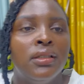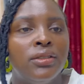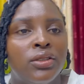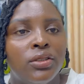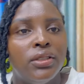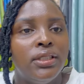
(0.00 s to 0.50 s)

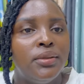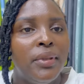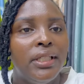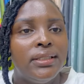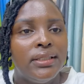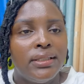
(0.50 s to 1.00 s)
So this
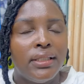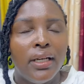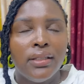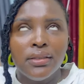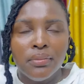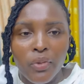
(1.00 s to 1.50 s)
place is
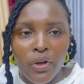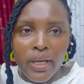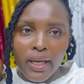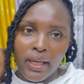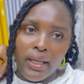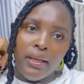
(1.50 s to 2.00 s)
at
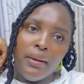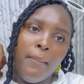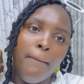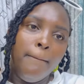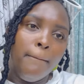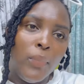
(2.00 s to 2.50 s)
Moyale
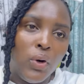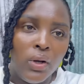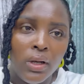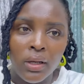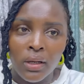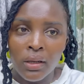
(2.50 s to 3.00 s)

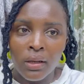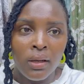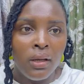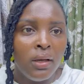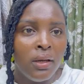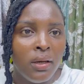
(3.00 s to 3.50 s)
Mall,
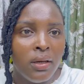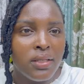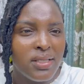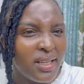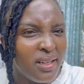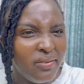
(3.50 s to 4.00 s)

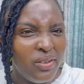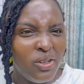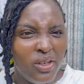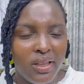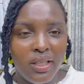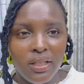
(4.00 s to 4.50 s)
second floor,
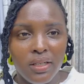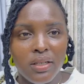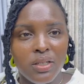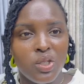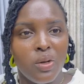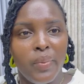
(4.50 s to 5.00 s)
I think,
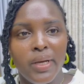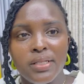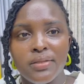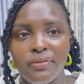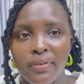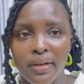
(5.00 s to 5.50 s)
shop
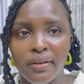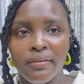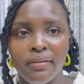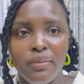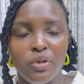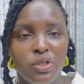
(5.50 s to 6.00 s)

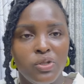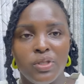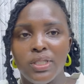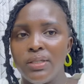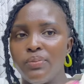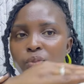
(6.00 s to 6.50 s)
S5. I'm going to
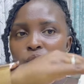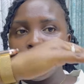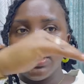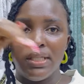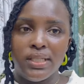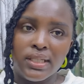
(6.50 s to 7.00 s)
put
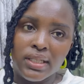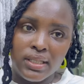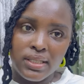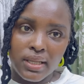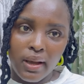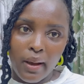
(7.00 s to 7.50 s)

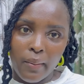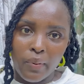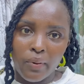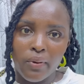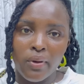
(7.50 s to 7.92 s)
details up.